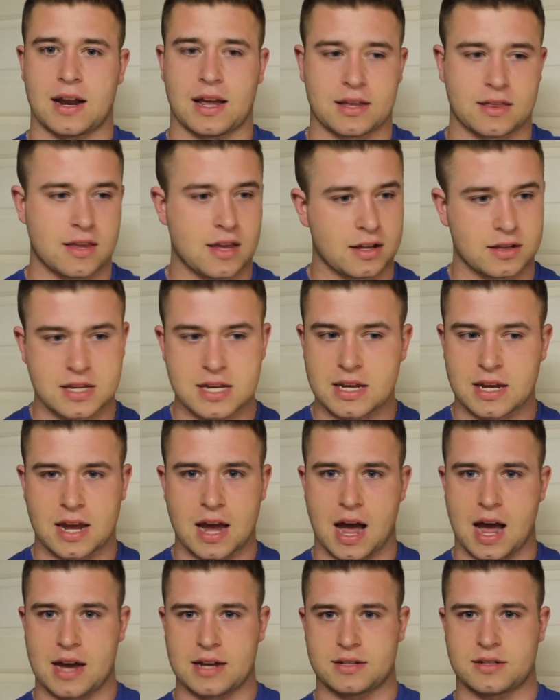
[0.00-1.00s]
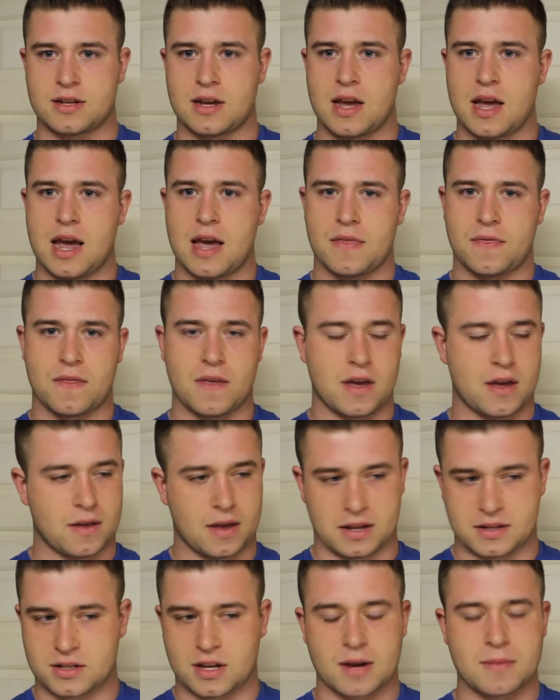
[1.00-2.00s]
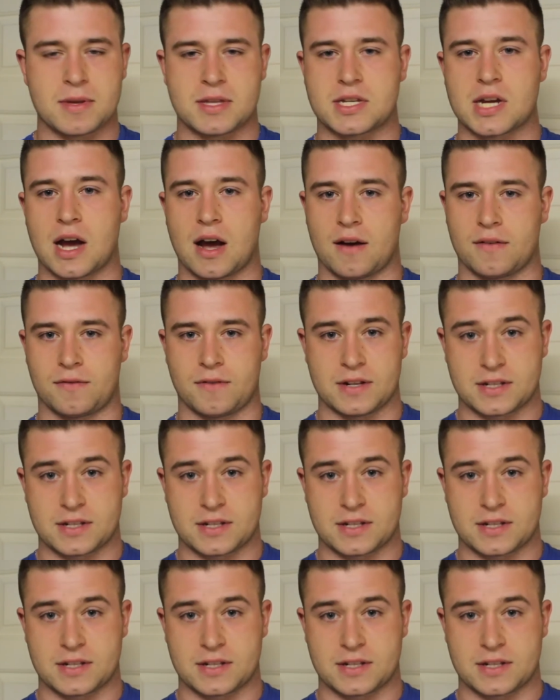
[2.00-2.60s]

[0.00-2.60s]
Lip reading: like the elite guys, it's going to be tough.